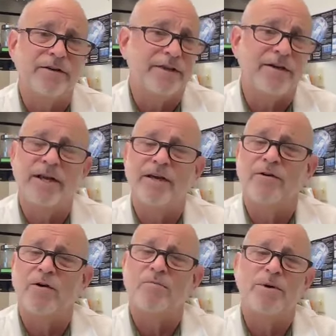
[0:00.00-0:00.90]
they could have a
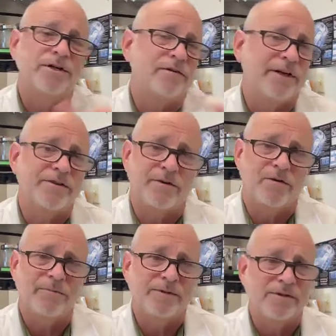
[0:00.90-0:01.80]
whole bunch of extra
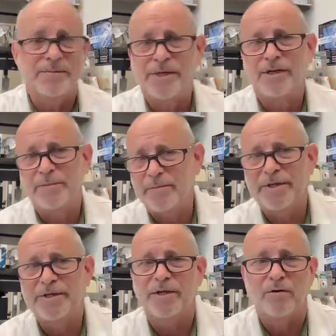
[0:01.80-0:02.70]
chromosomes. They could be
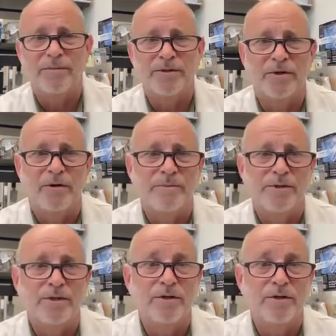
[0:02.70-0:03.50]
missing chromosomes.